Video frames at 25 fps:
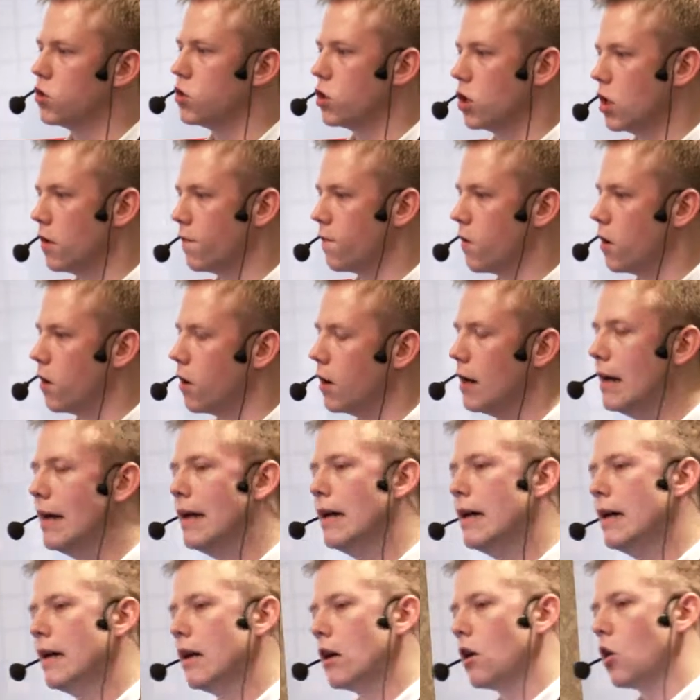silver,
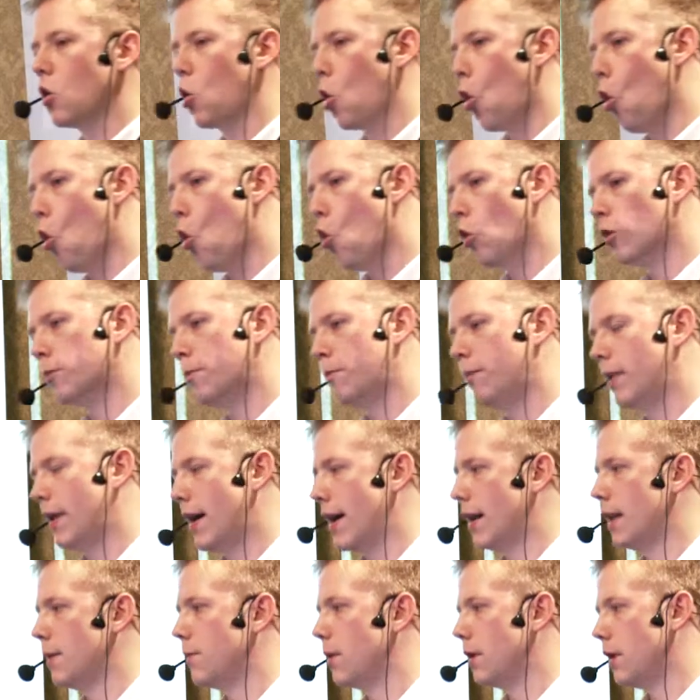gold,
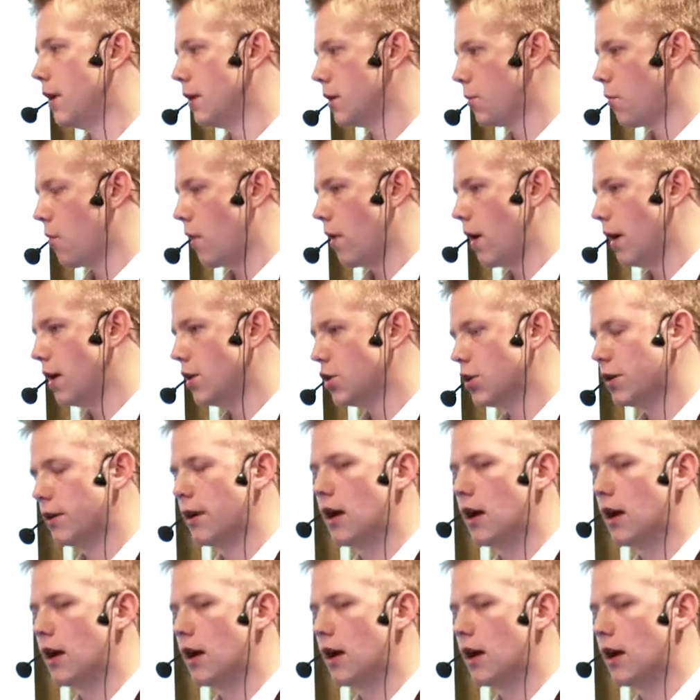platinum, and enterprise.